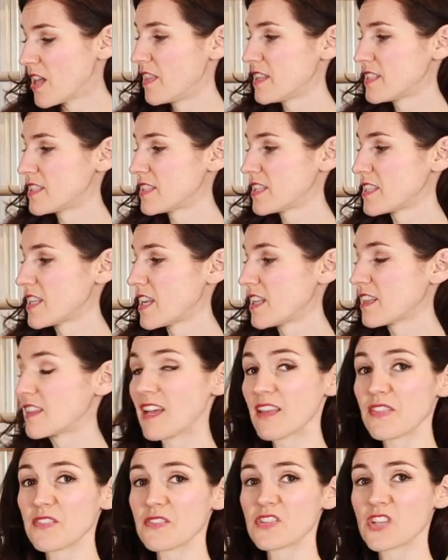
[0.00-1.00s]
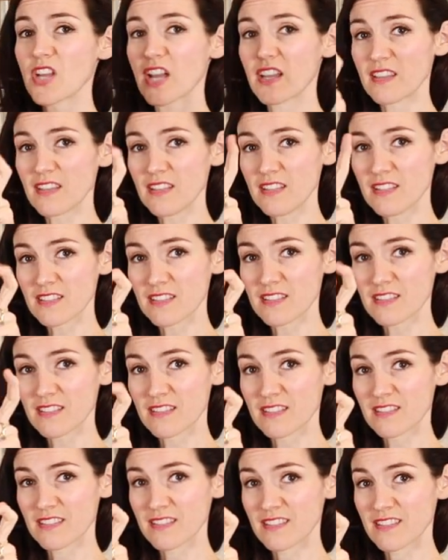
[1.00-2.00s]
This is a leather jacket
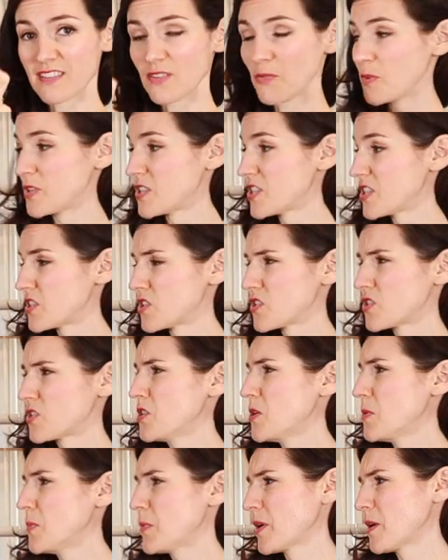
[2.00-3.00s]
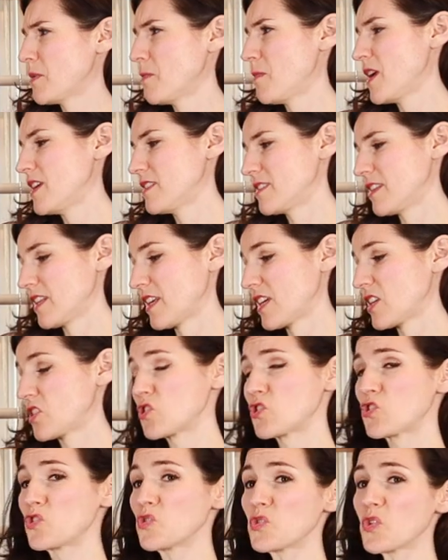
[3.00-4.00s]
which is super amazing. Like
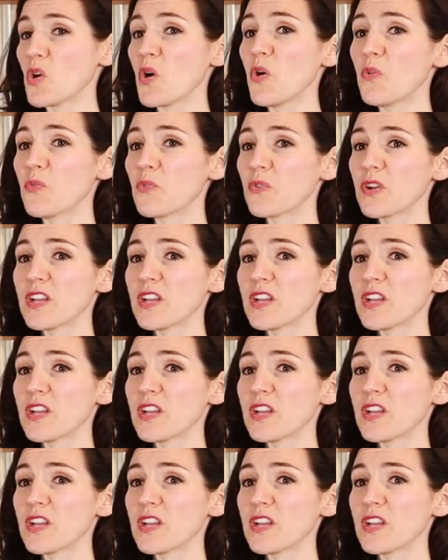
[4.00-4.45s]
it's so